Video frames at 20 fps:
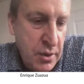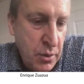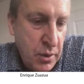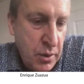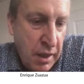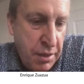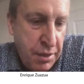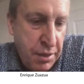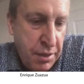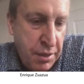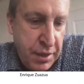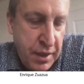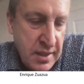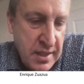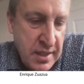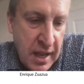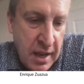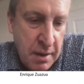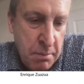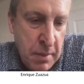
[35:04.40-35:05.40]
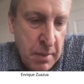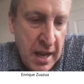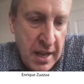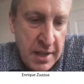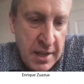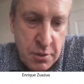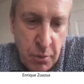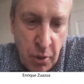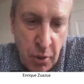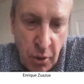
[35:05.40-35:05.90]
that things are much
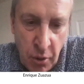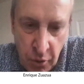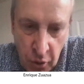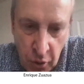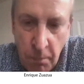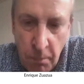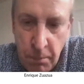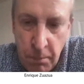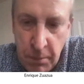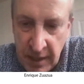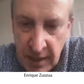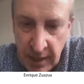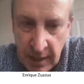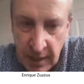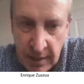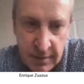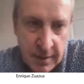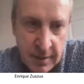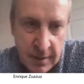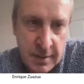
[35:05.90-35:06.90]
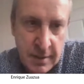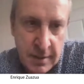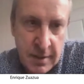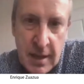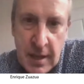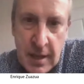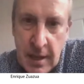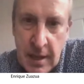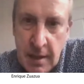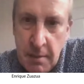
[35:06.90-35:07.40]
more complicated.
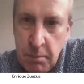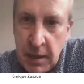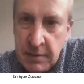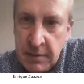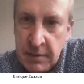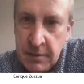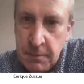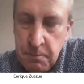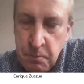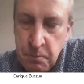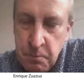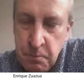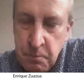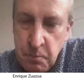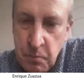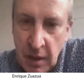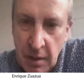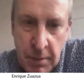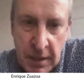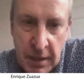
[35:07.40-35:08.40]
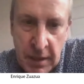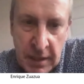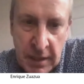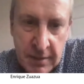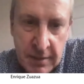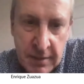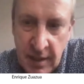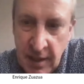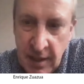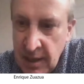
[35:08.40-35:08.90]
But but
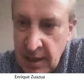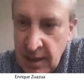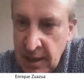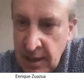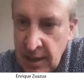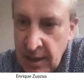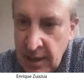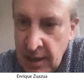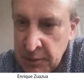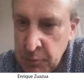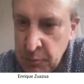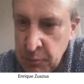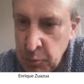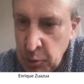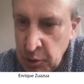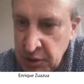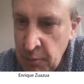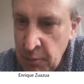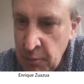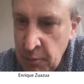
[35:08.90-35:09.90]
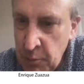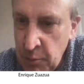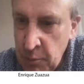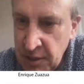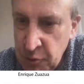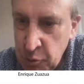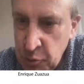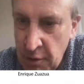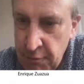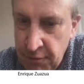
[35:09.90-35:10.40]
uh, but what I wanted to
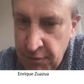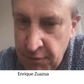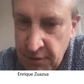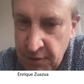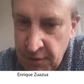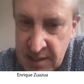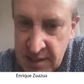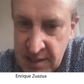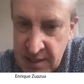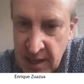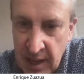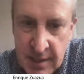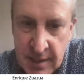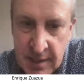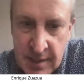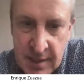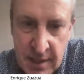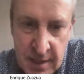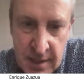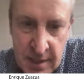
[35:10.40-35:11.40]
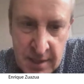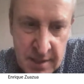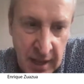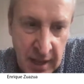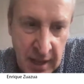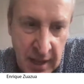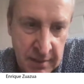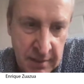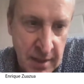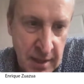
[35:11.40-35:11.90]
emphasize is
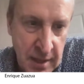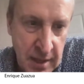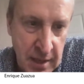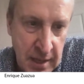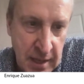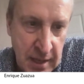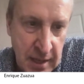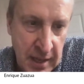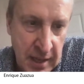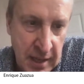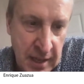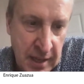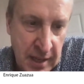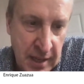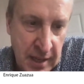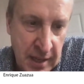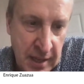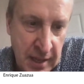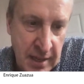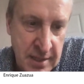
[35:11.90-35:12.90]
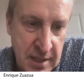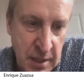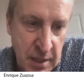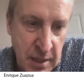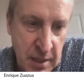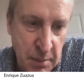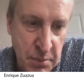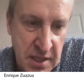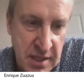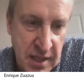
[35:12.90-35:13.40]
that. Uh, in some
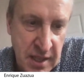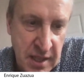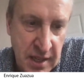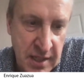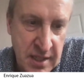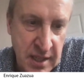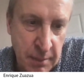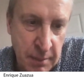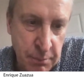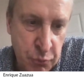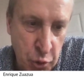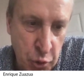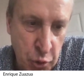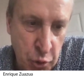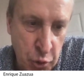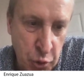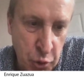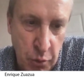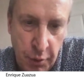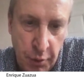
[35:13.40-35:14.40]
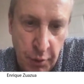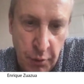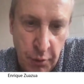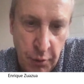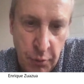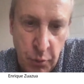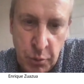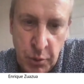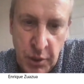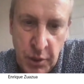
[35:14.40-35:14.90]
sense, it is true from what
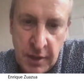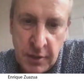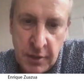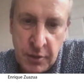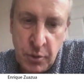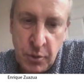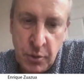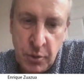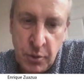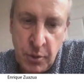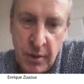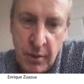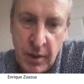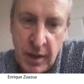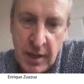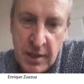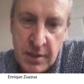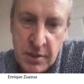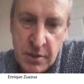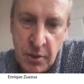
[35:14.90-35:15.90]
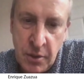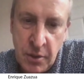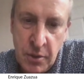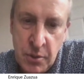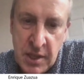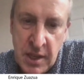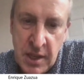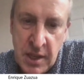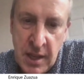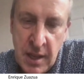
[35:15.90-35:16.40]
we are doing, right? So you
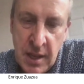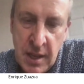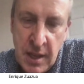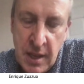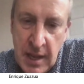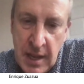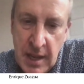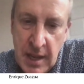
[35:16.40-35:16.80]
see, and